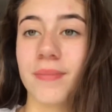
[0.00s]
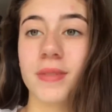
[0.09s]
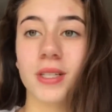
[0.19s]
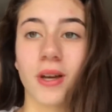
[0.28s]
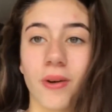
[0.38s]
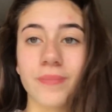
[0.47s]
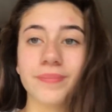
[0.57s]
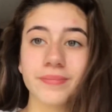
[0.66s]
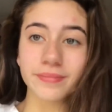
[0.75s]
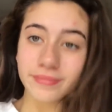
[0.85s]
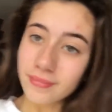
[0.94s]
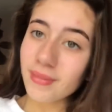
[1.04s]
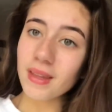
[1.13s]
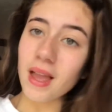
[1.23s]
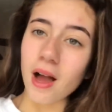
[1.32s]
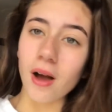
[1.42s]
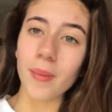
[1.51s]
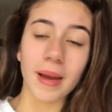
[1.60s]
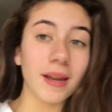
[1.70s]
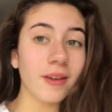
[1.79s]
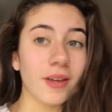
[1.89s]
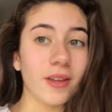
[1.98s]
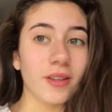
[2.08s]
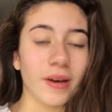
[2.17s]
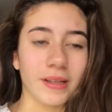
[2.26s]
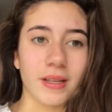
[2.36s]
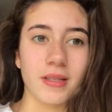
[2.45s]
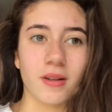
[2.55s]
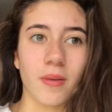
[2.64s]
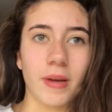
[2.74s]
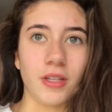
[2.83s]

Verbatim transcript: So um, I did good though. I landed all my